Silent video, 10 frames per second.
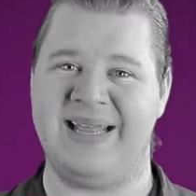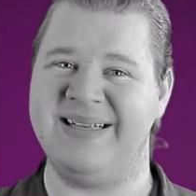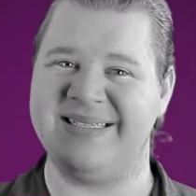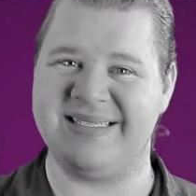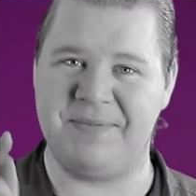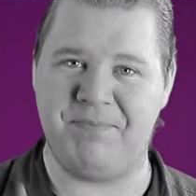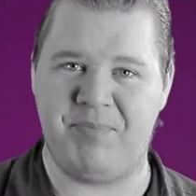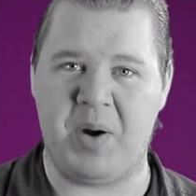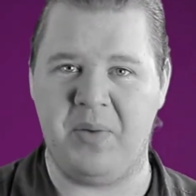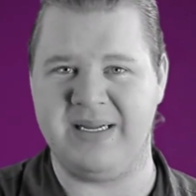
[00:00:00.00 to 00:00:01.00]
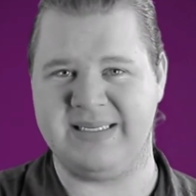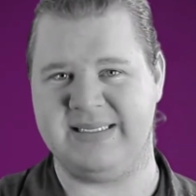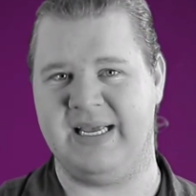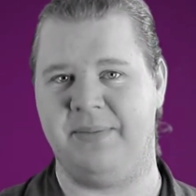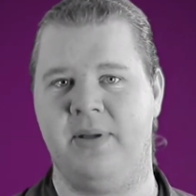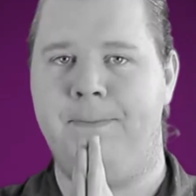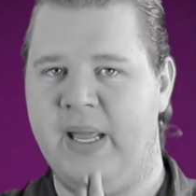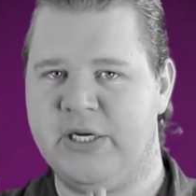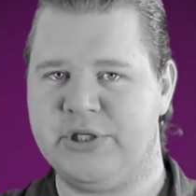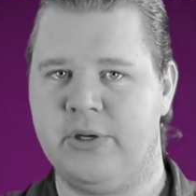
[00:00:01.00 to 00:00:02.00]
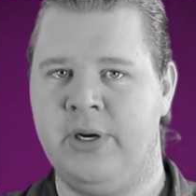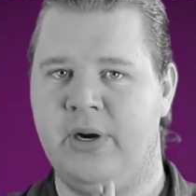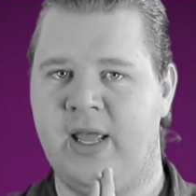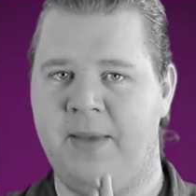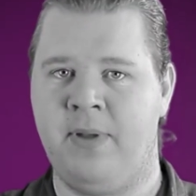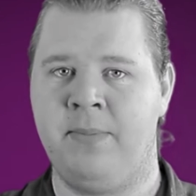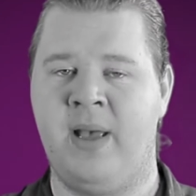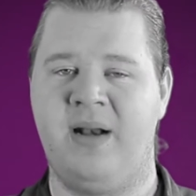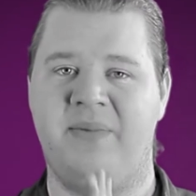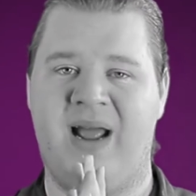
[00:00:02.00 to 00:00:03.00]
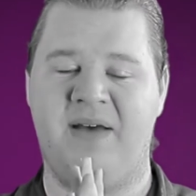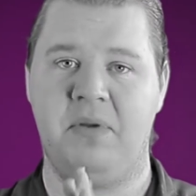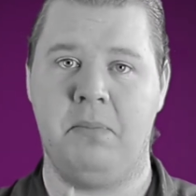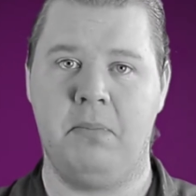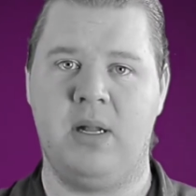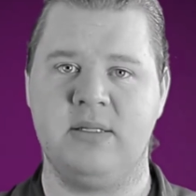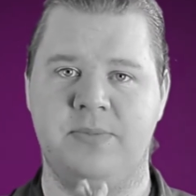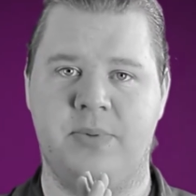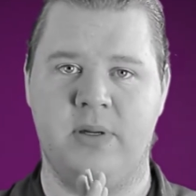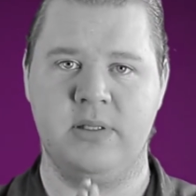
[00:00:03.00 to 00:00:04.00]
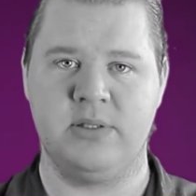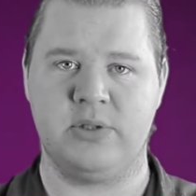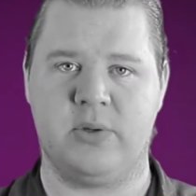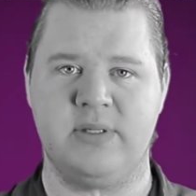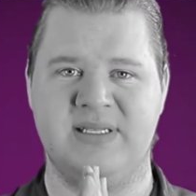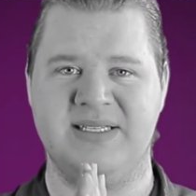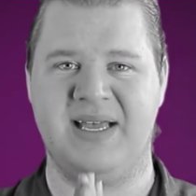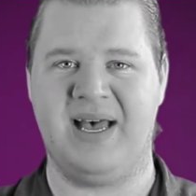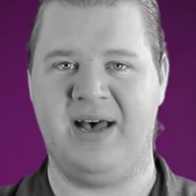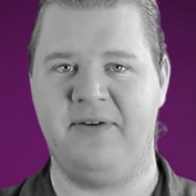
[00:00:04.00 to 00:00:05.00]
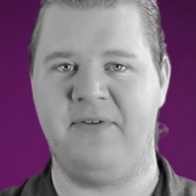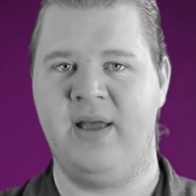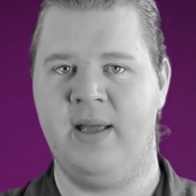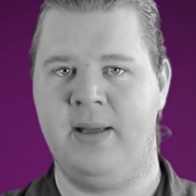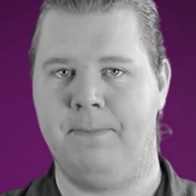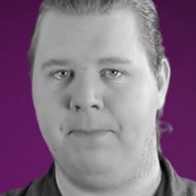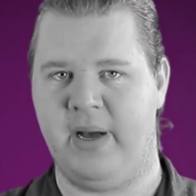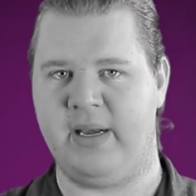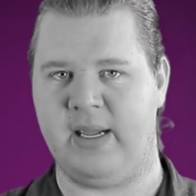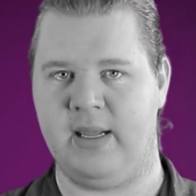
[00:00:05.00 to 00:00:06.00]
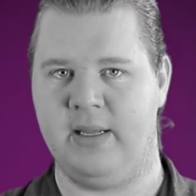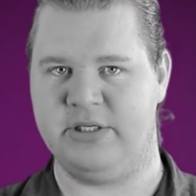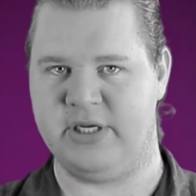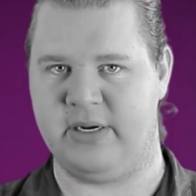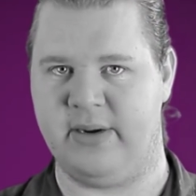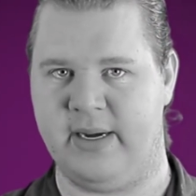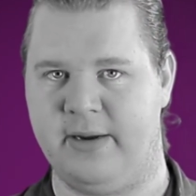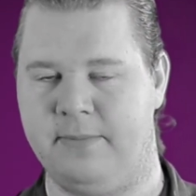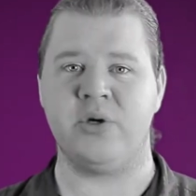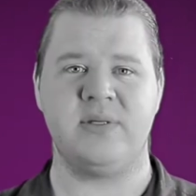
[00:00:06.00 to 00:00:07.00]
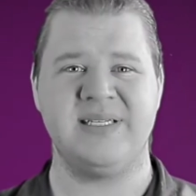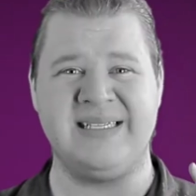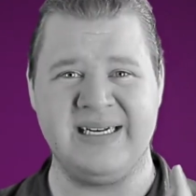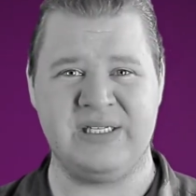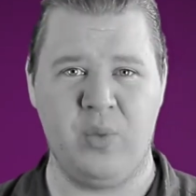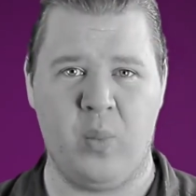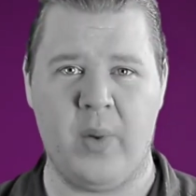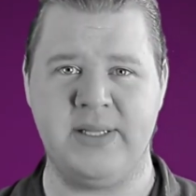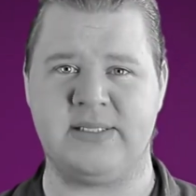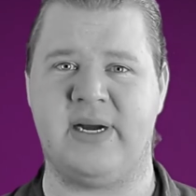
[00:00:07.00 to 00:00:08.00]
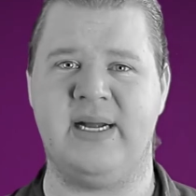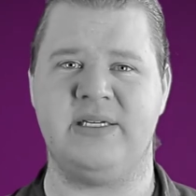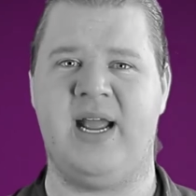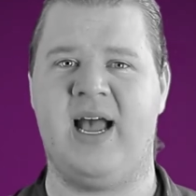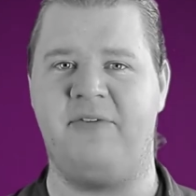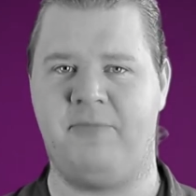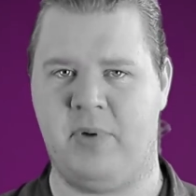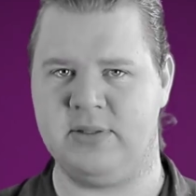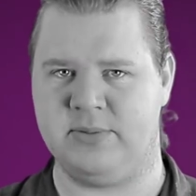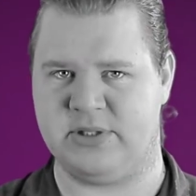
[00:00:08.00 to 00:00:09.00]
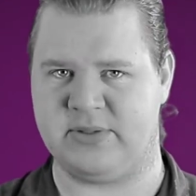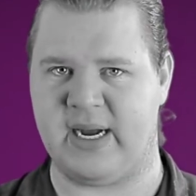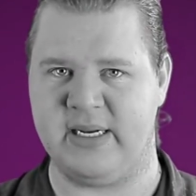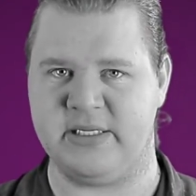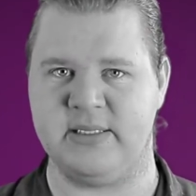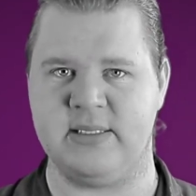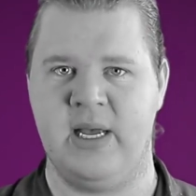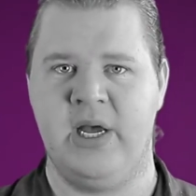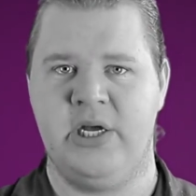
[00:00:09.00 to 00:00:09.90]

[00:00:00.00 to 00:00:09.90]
and this is a bonus tip. Make sure you're keeping in mind about having multiple sources of money generating. Don't just stick to one strategy, have multiple strategies.